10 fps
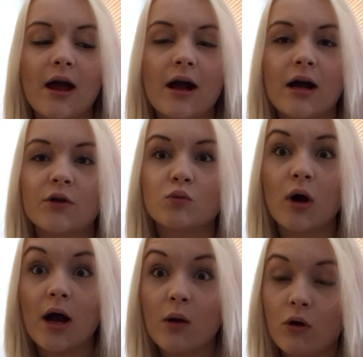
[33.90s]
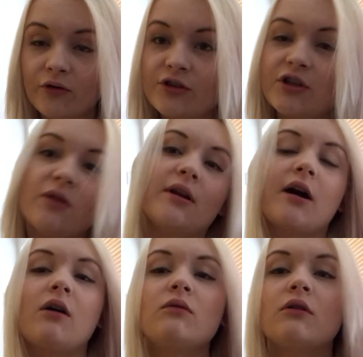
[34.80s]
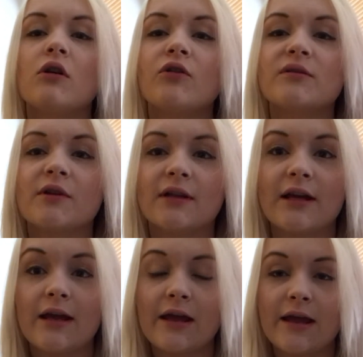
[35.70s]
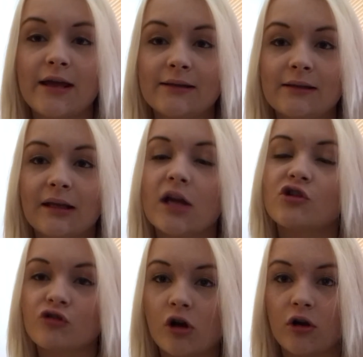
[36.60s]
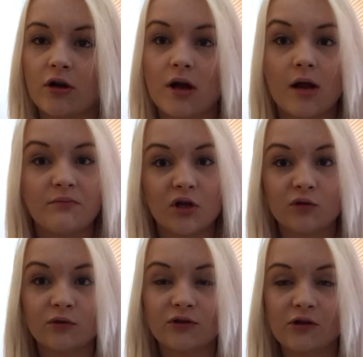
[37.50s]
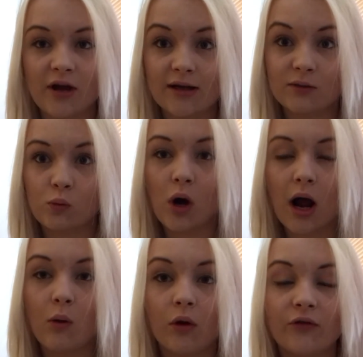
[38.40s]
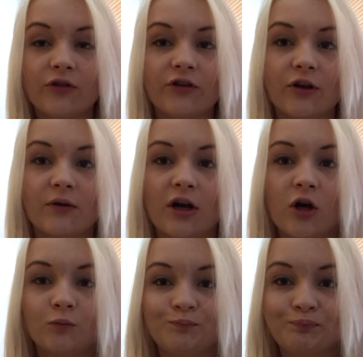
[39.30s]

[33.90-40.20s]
And what I want to do now, ultimately, is to get stronger and build muscle. That is what I want to do now.